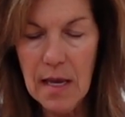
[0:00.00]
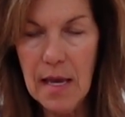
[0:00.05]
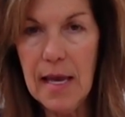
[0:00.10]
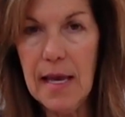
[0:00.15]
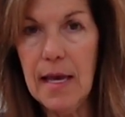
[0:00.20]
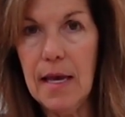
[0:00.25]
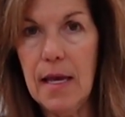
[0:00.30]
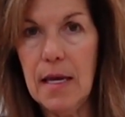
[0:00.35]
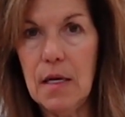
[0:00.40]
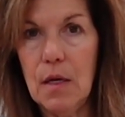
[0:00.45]

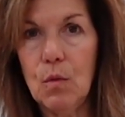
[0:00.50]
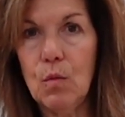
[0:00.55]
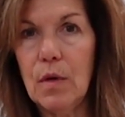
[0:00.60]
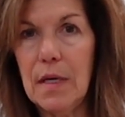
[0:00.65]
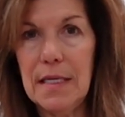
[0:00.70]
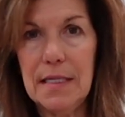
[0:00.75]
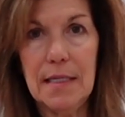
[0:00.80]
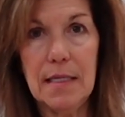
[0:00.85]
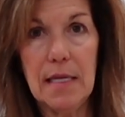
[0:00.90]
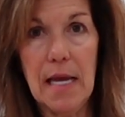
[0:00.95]
and
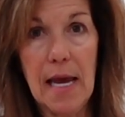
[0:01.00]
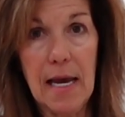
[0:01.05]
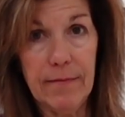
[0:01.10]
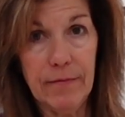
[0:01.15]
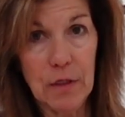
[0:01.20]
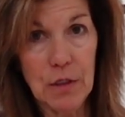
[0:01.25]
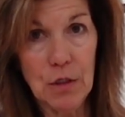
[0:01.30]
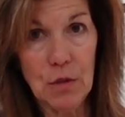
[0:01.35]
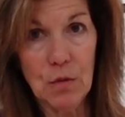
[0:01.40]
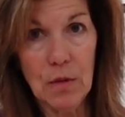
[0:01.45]
we did have
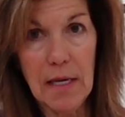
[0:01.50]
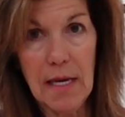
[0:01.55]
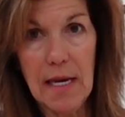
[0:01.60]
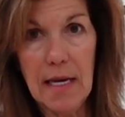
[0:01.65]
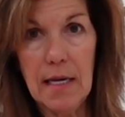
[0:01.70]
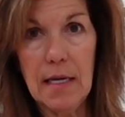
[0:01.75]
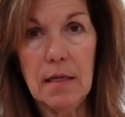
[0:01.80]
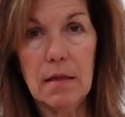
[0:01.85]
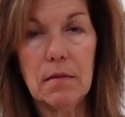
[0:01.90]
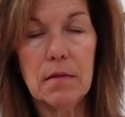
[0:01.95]
to do
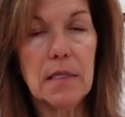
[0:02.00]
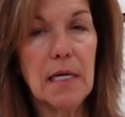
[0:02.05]
a